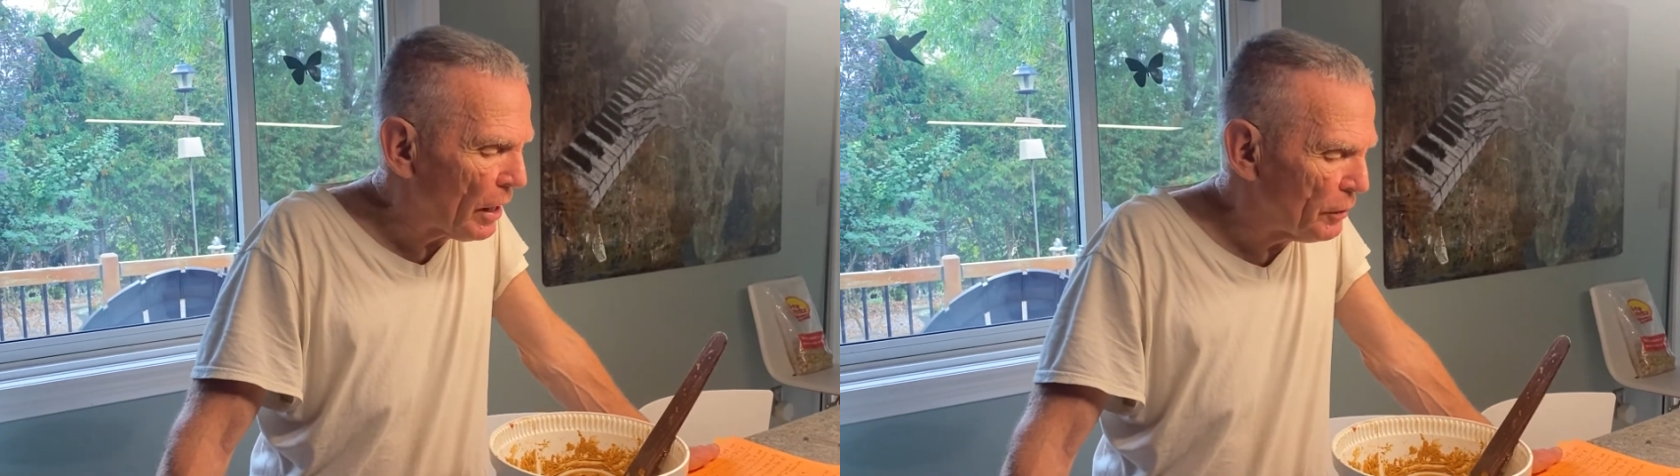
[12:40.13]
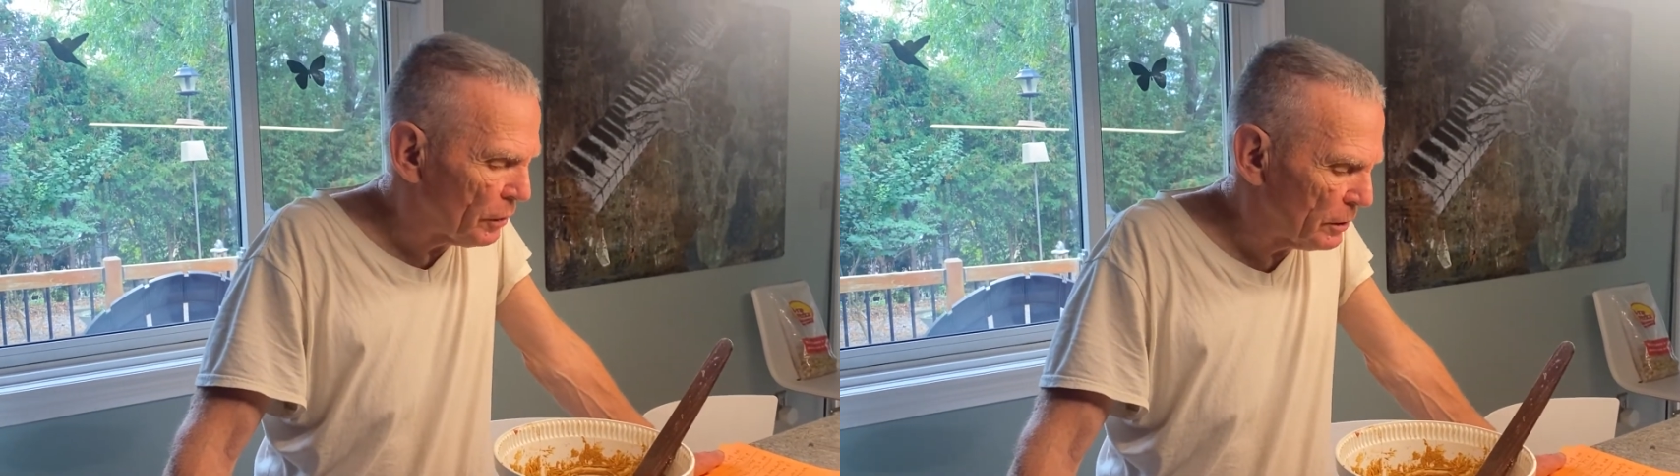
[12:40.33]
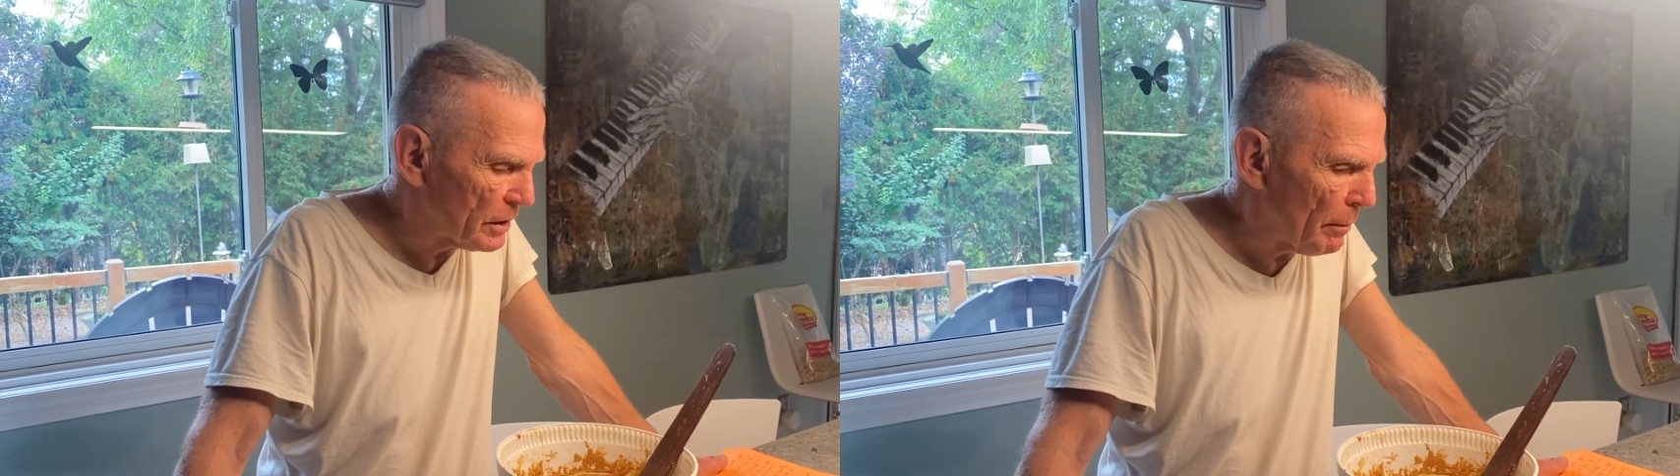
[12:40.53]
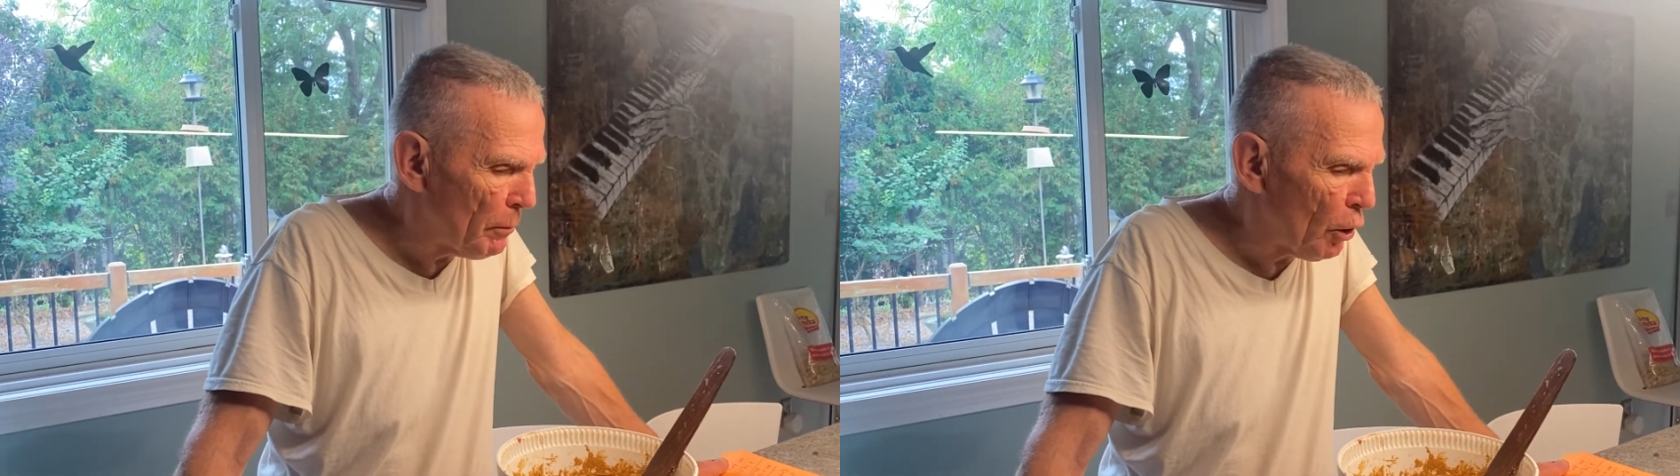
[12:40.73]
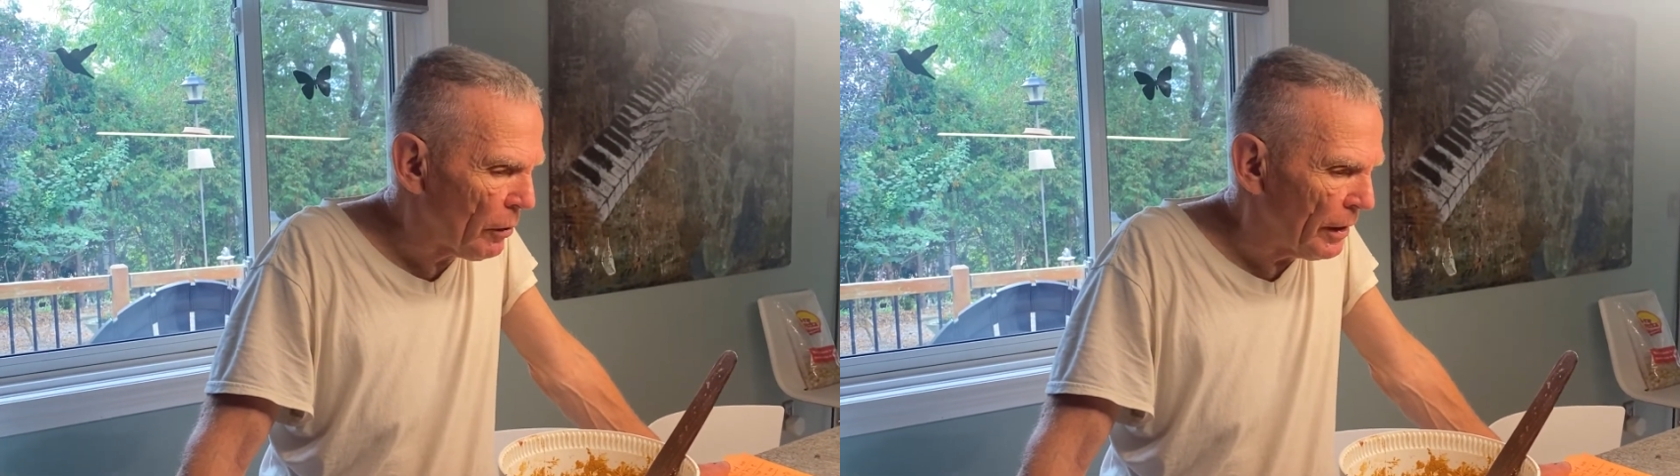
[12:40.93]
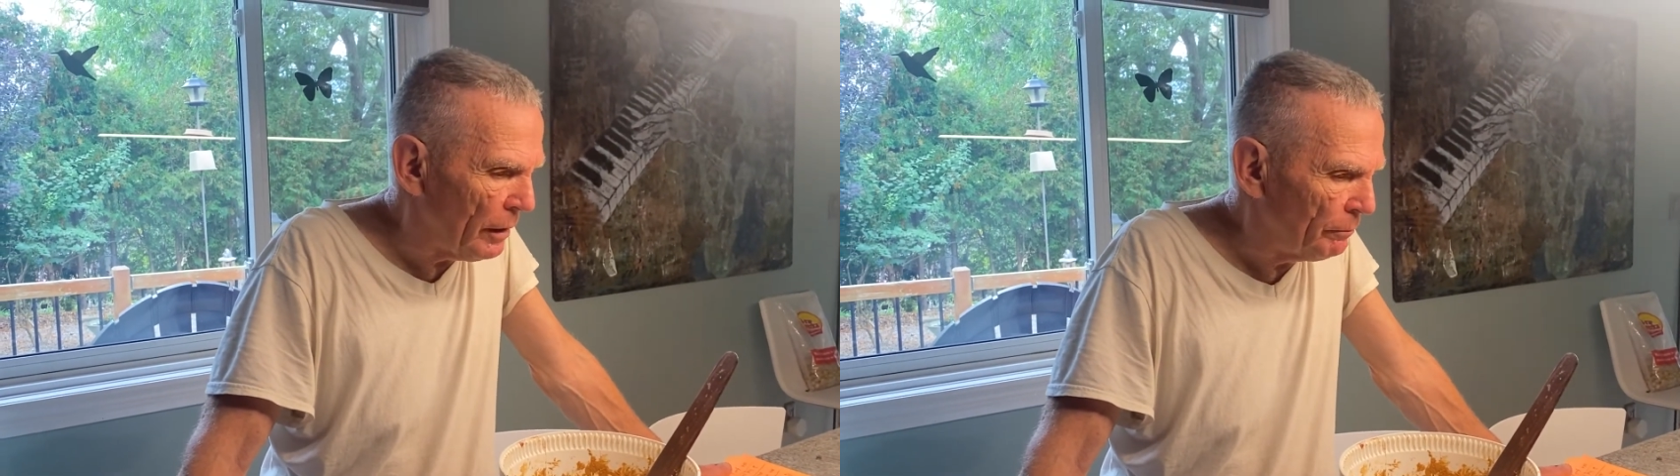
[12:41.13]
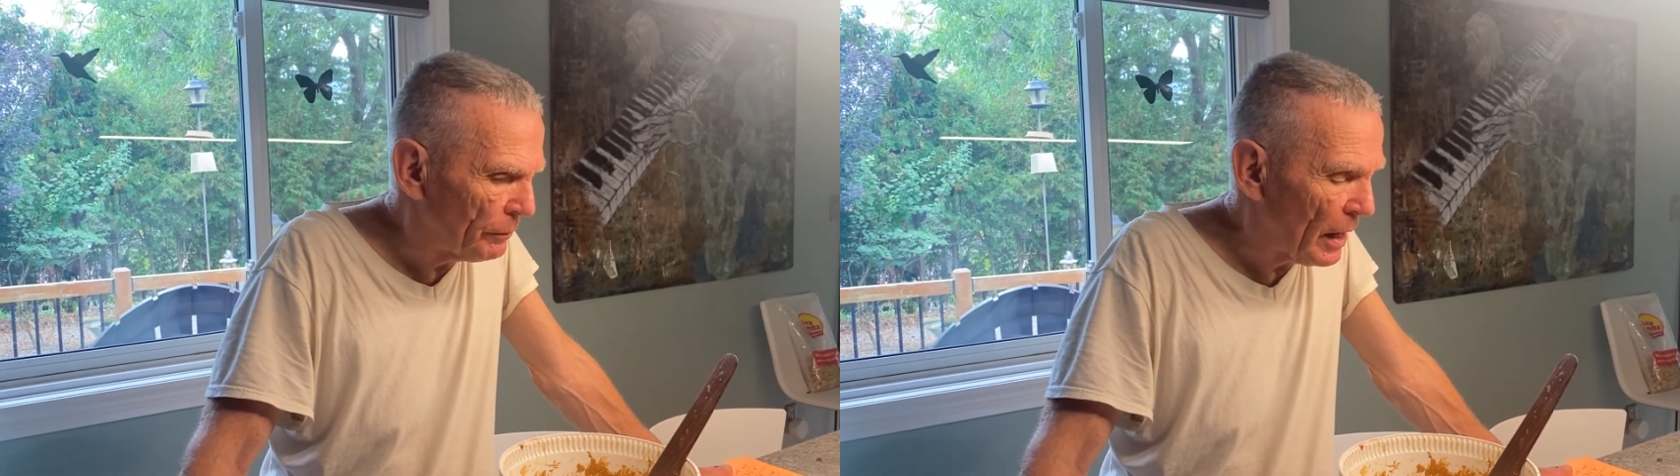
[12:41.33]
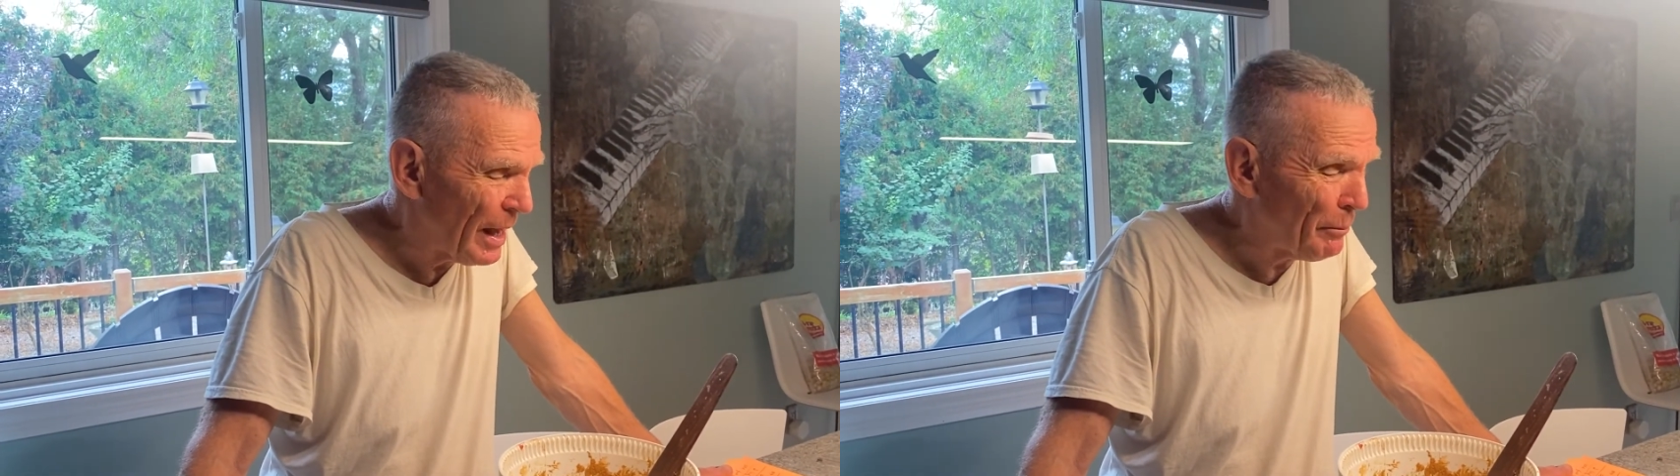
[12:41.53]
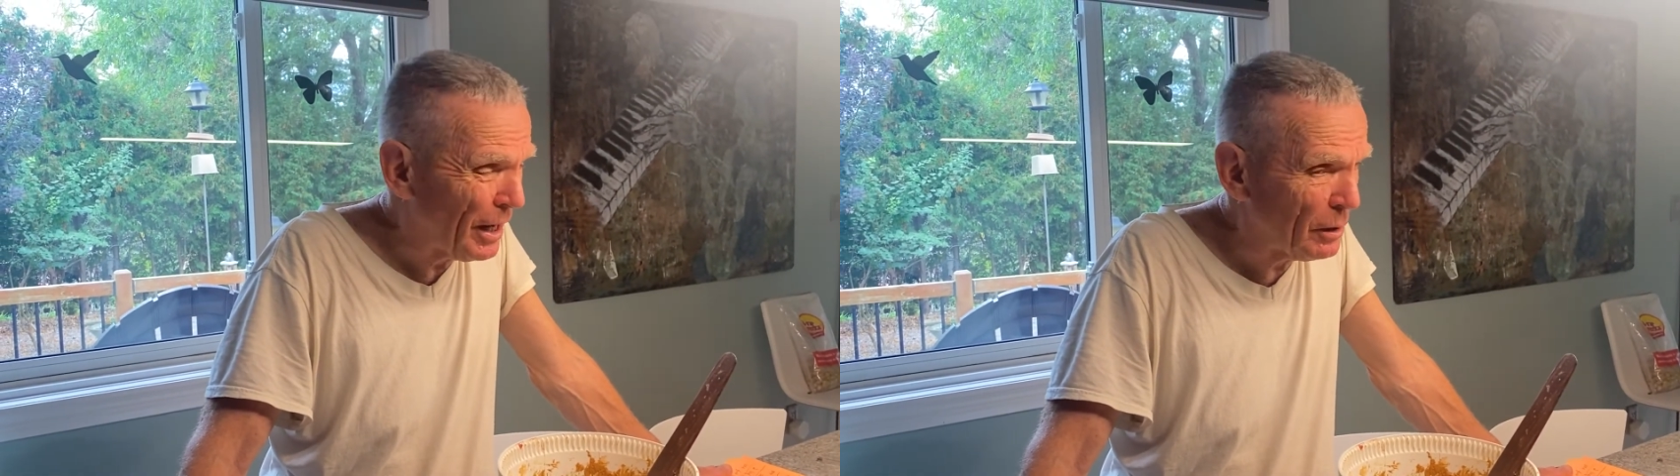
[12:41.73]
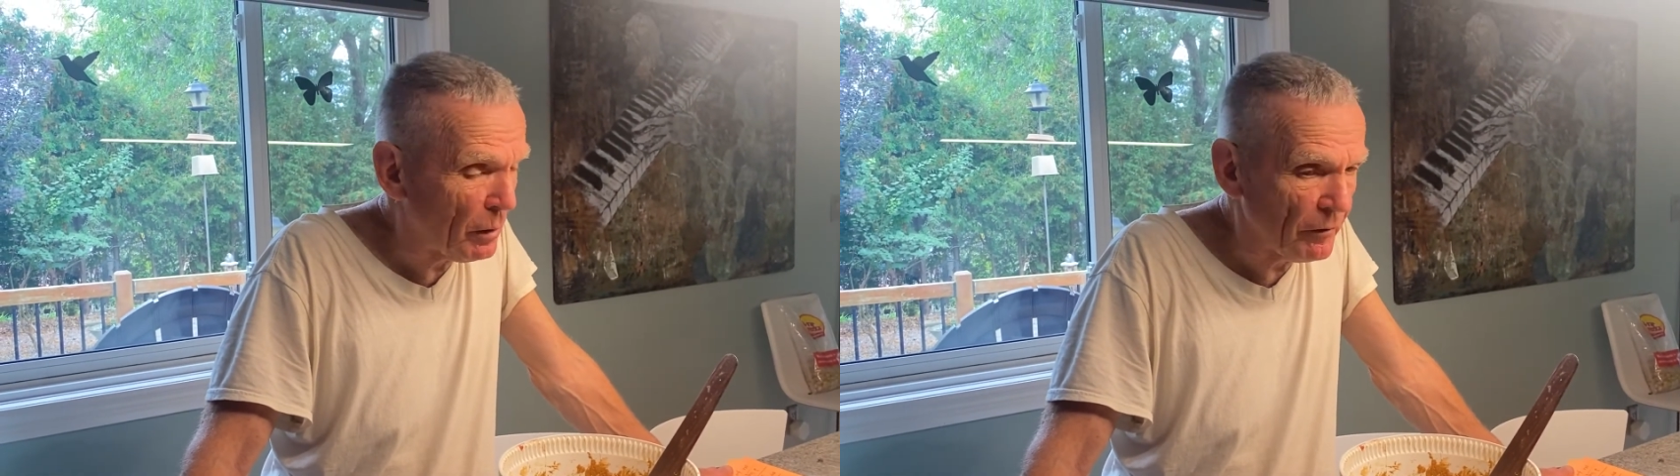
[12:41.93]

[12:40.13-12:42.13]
you could dump more in. And by the way,